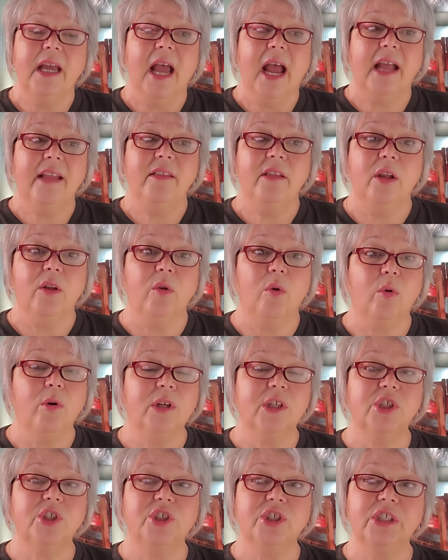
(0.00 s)
And the
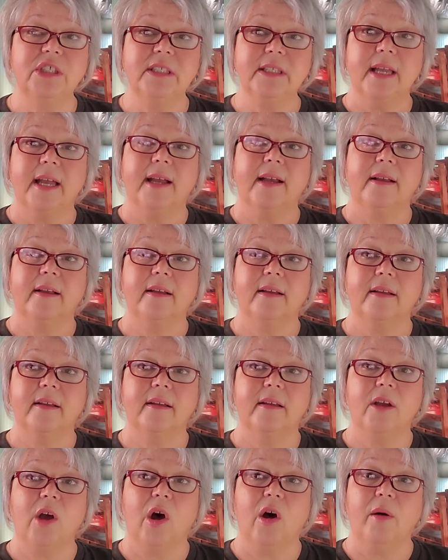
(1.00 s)
Lord is just like,
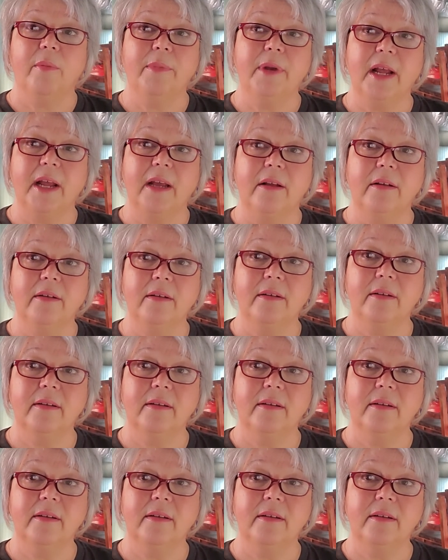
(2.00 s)
calm down,